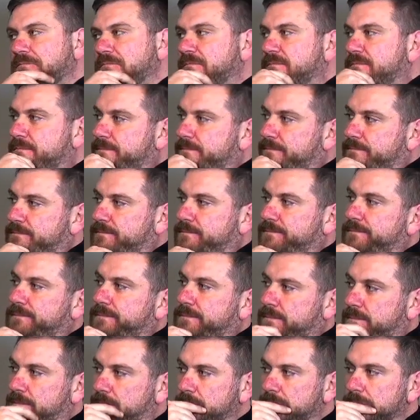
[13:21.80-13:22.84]

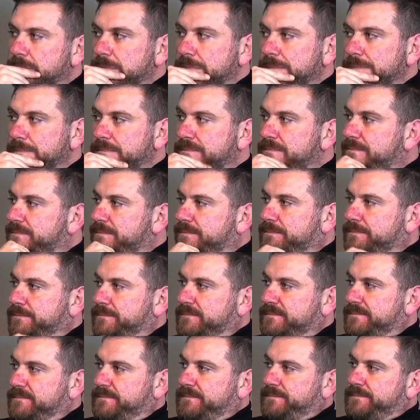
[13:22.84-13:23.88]

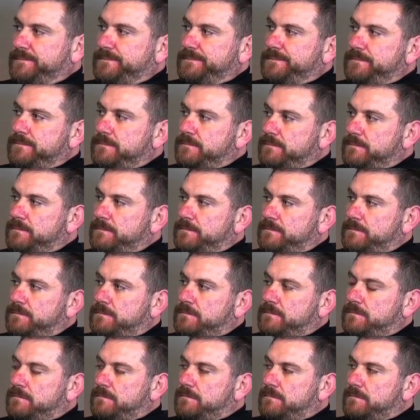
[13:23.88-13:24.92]

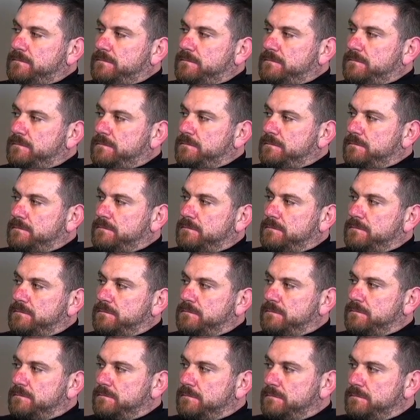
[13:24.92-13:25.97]

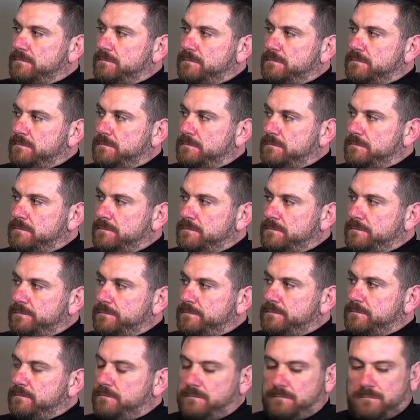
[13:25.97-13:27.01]

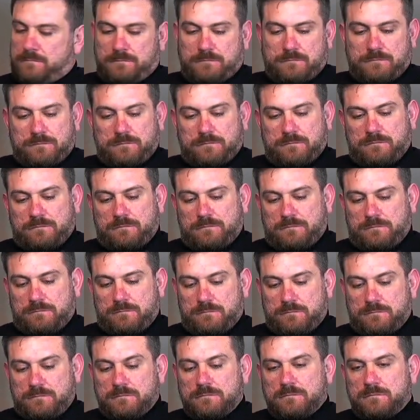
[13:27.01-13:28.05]

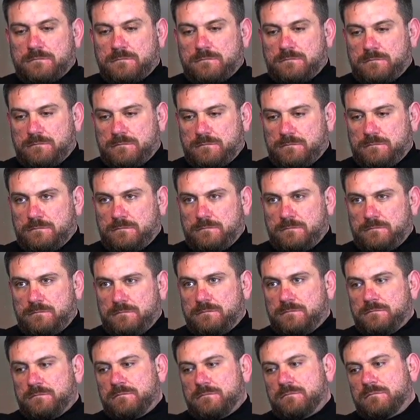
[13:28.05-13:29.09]

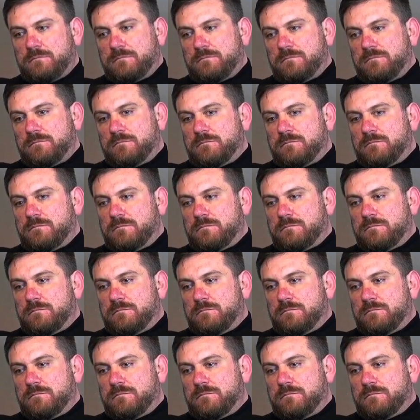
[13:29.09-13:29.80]
(silent)